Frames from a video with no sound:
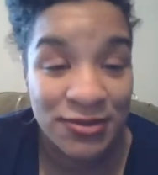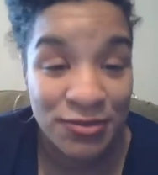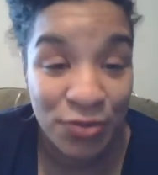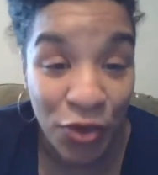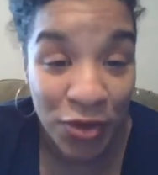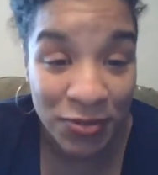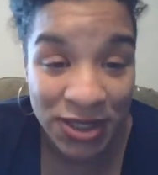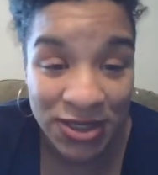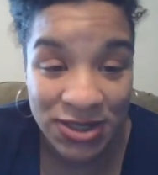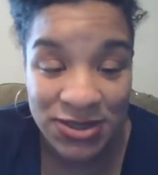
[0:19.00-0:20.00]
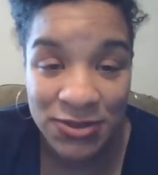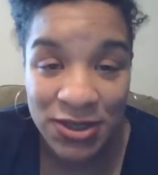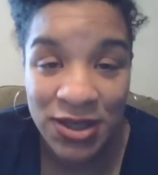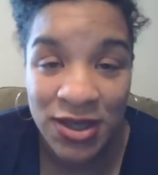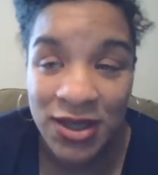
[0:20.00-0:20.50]
more meaning to
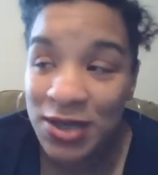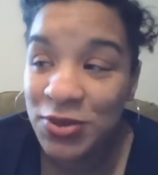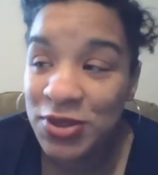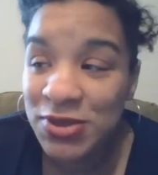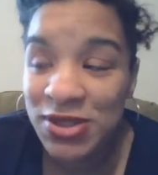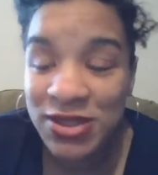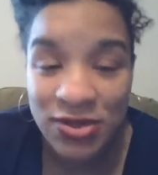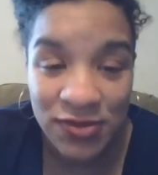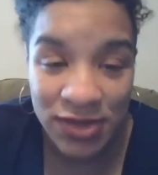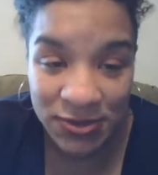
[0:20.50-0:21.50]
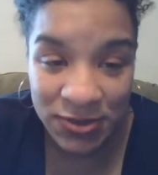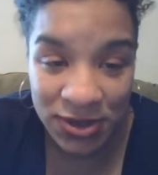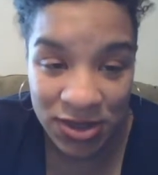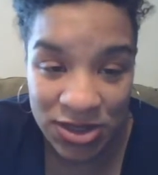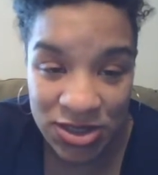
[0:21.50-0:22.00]
me. I'm going to be looking over there
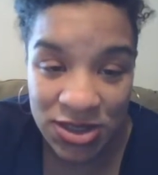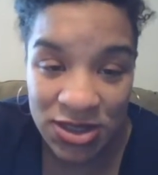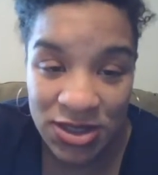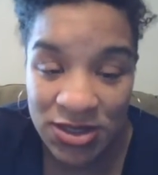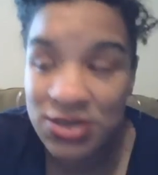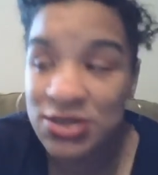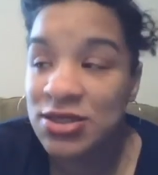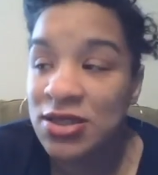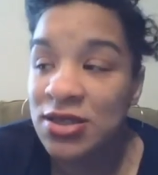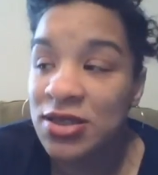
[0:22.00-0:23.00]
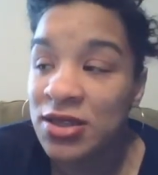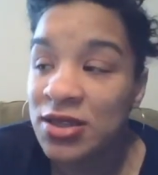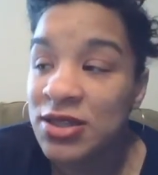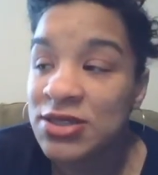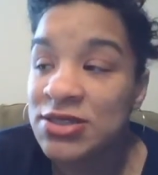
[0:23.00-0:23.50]
because she is
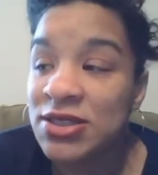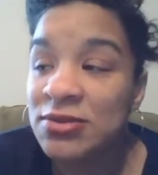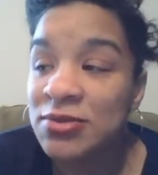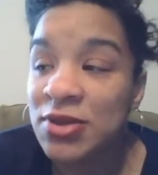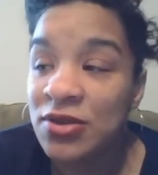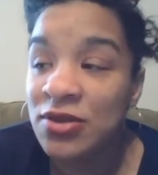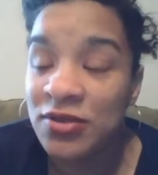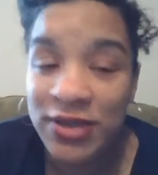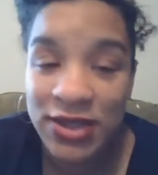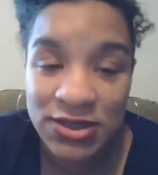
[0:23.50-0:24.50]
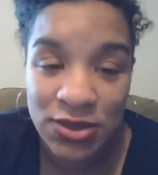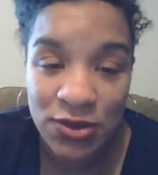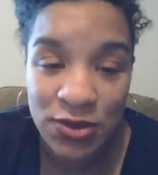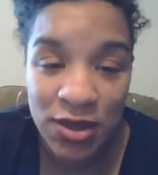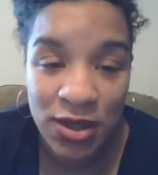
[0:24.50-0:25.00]
asleep over there.
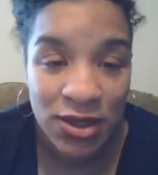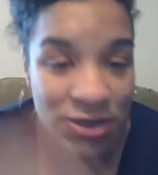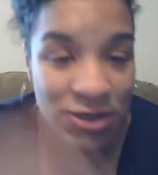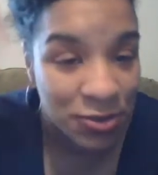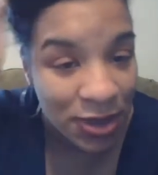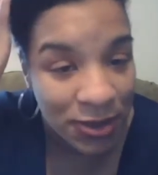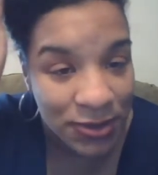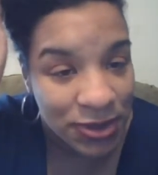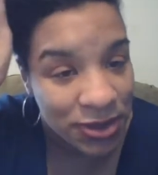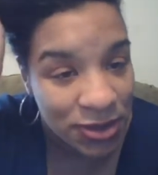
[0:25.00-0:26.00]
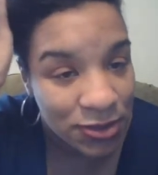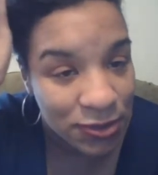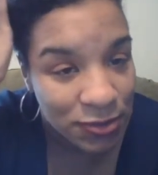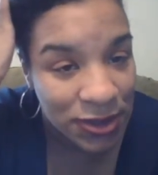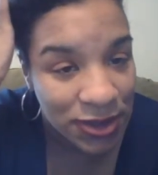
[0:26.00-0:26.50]
So she probably
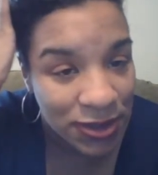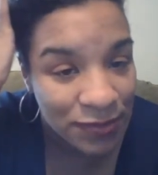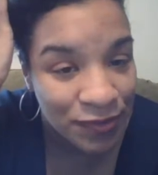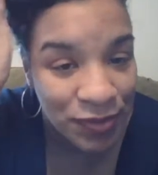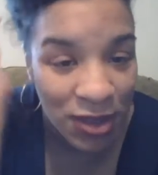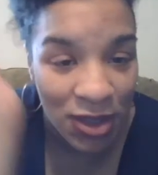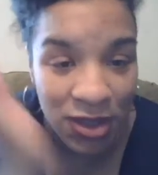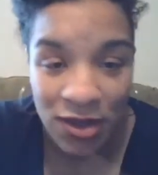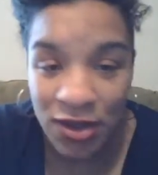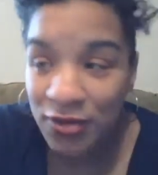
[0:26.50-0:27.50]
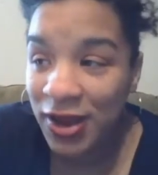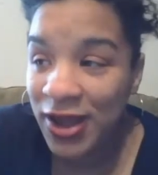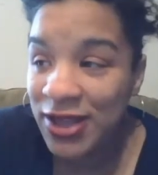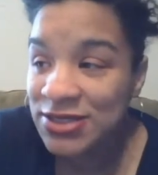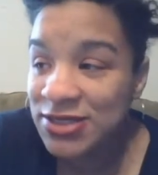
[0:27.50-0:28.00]
will be
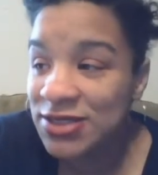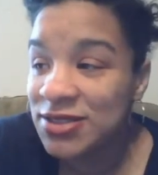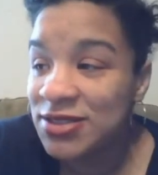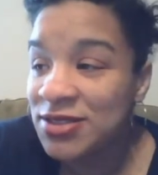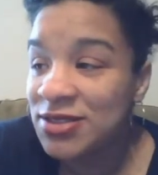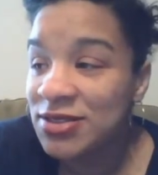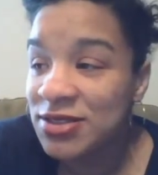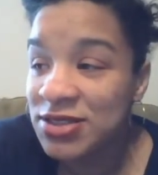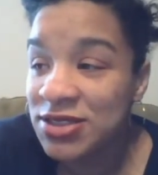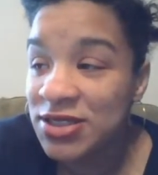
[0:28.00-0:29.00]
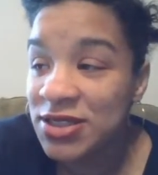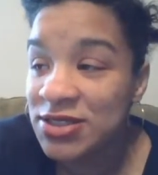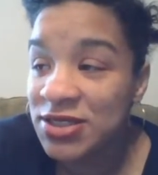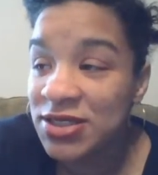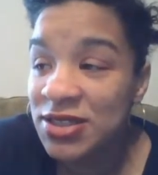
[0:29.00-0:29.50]
arising because she
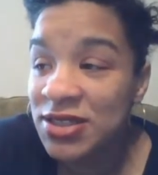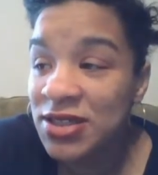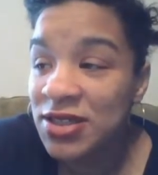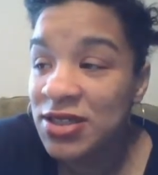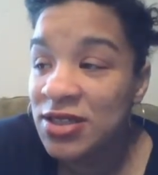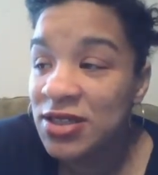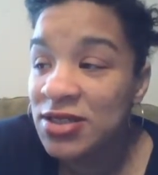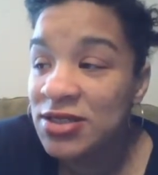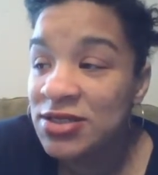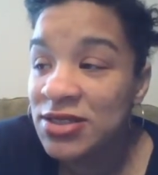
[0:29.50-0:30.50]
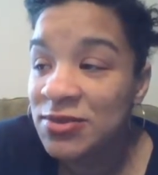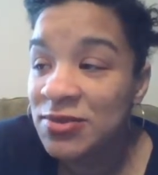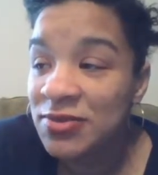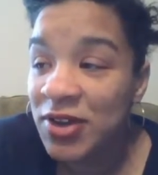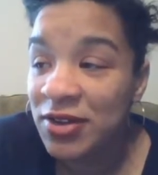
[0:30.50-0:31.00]
doesn't sleep
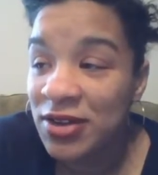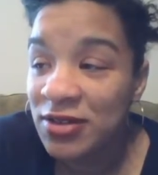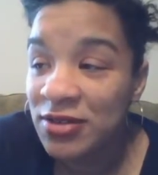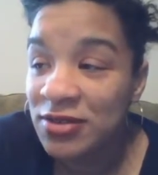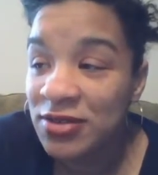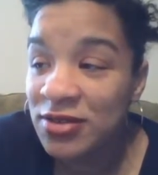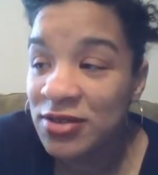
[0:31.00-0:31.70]
very long.